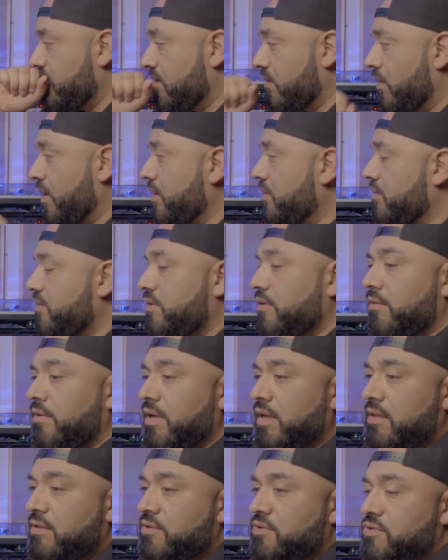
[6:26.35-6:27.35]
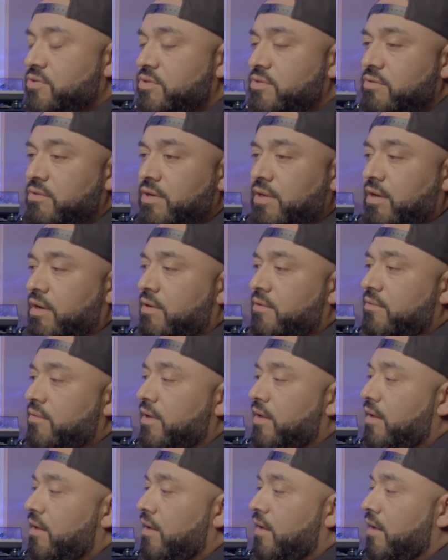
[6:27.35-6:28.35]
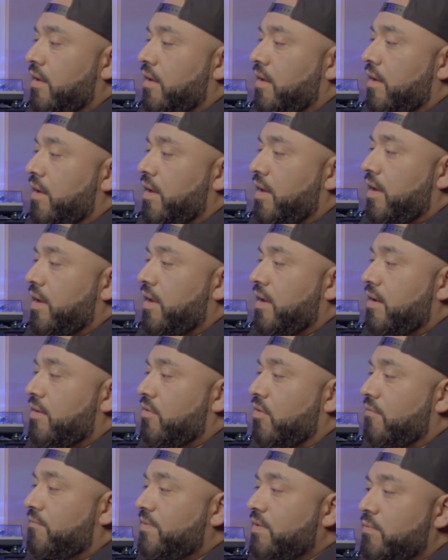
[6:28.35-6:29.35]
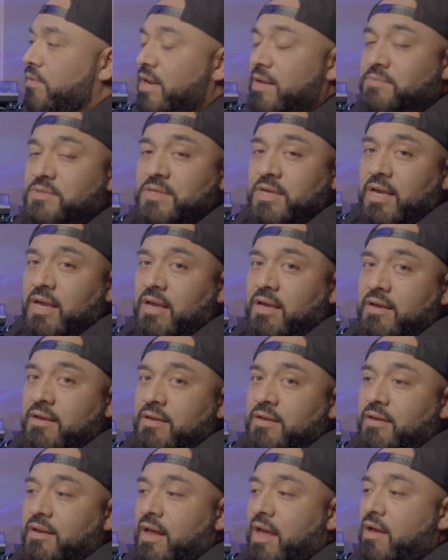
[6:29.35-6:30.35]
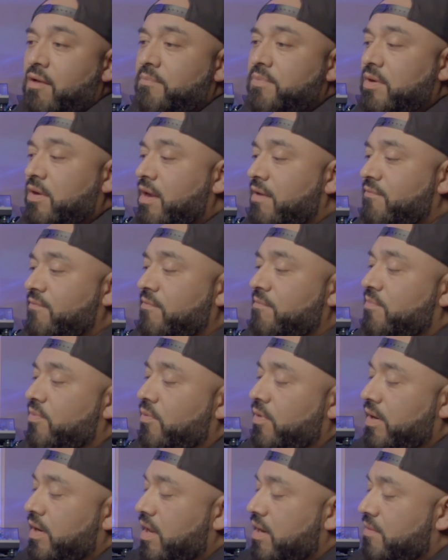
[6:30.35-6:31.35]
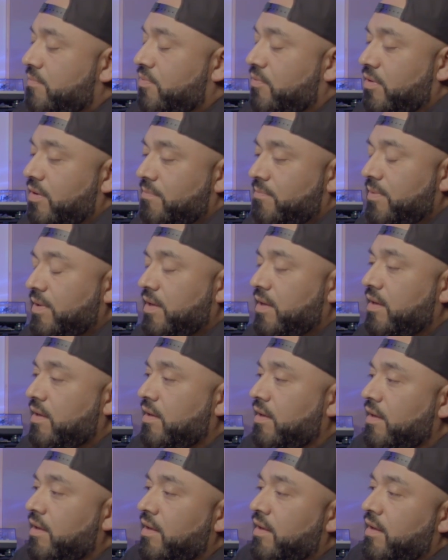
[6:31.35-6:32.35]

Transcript: to what you're doing in your studio. And hopefully what I'm saying can help you get from point A to point B